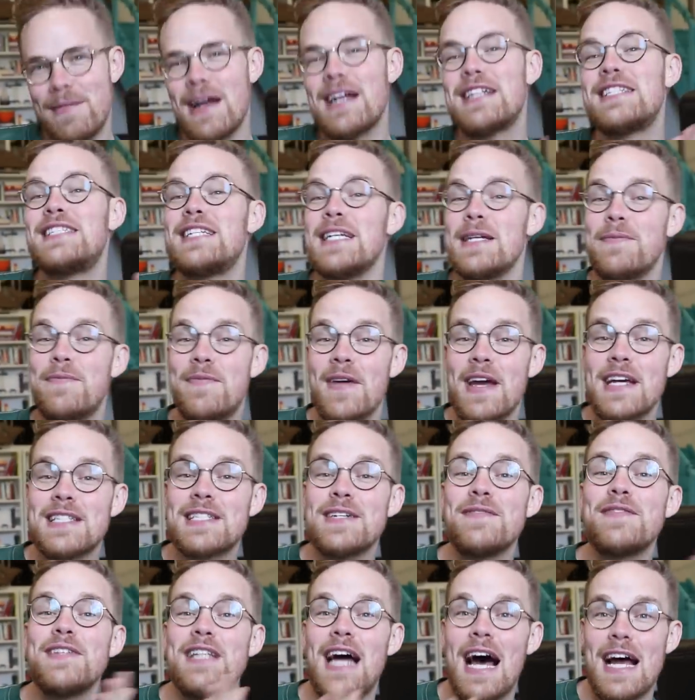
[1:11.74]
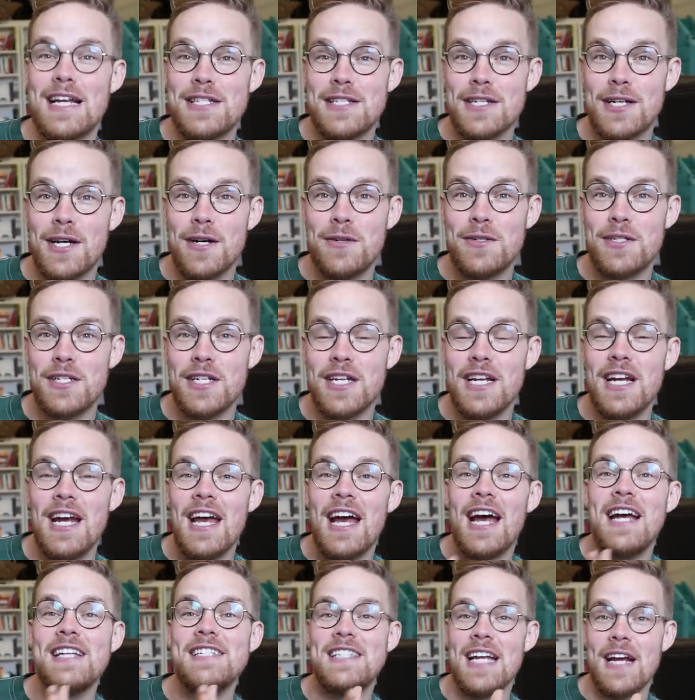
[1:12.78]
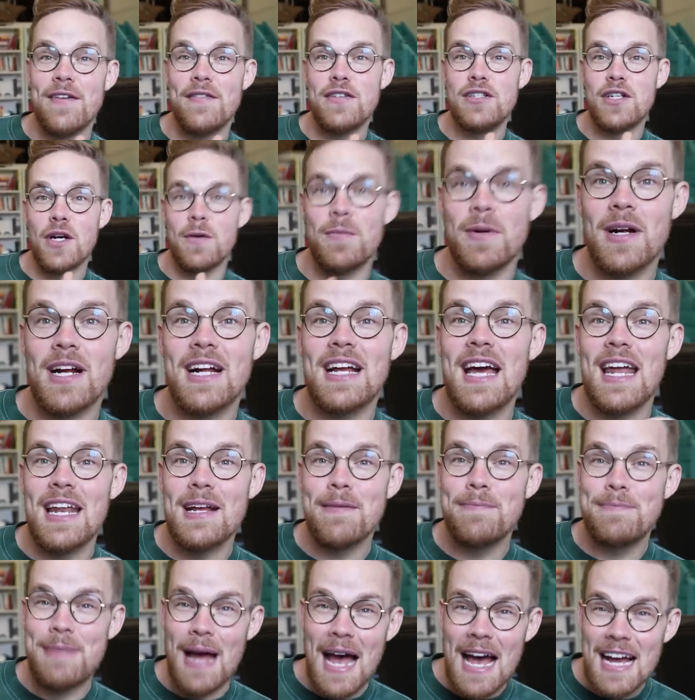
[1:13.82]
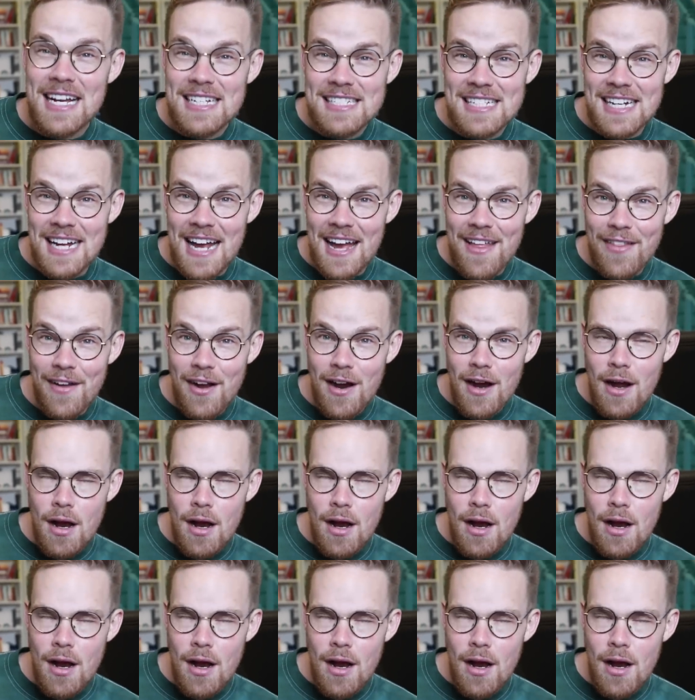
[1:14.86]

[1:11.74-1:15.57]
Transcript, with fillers: Make deepfakes of Liza Koshy and David Dobrik getting back together.